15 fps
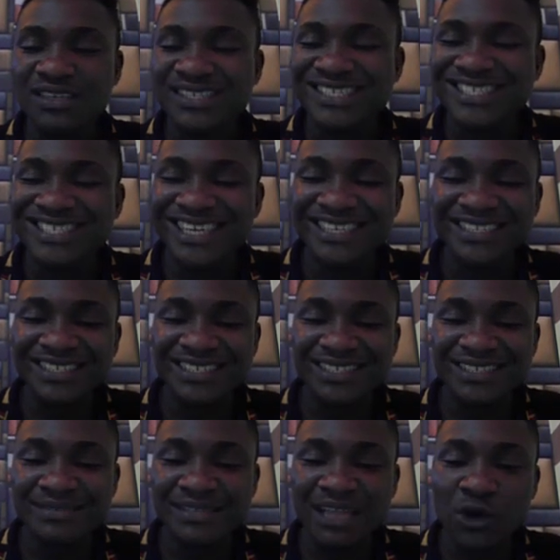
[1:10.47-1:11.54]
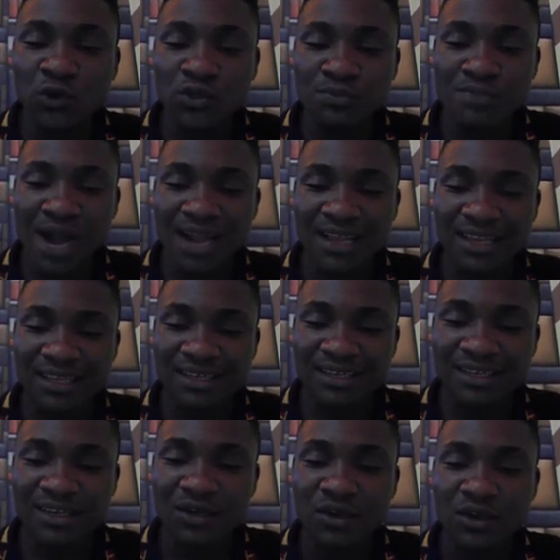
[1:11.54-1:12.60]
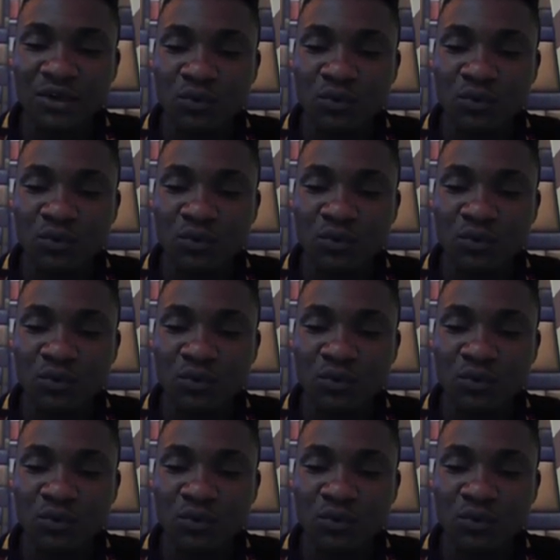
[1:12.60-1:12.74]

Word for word: sending those backlink